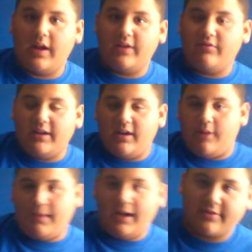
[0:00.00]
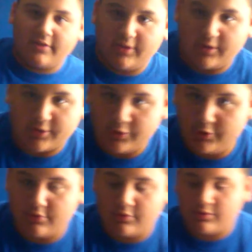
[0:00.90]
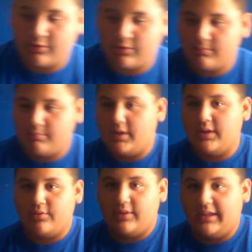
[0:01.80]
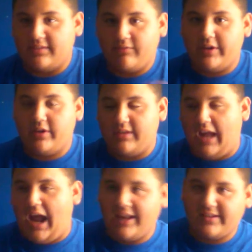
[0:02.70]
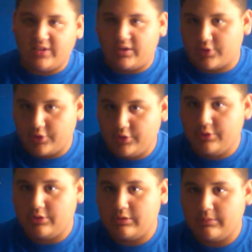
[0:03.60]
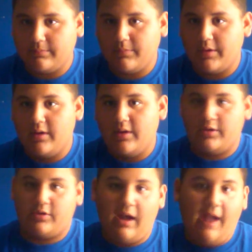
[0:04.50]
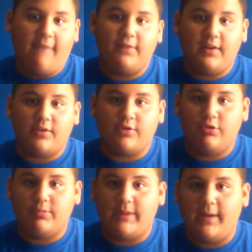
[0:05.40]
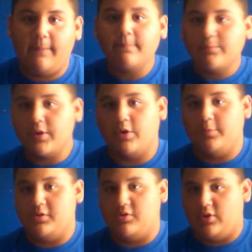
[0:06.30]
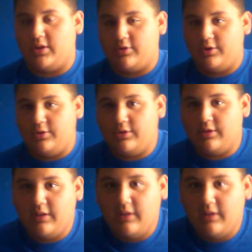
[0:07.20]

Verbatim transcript: and right now, Blackstar's on a cruise, but he's releasing videos as he's on the cruise. So have fun on the cruise, man. Hope you enjoy the cruise.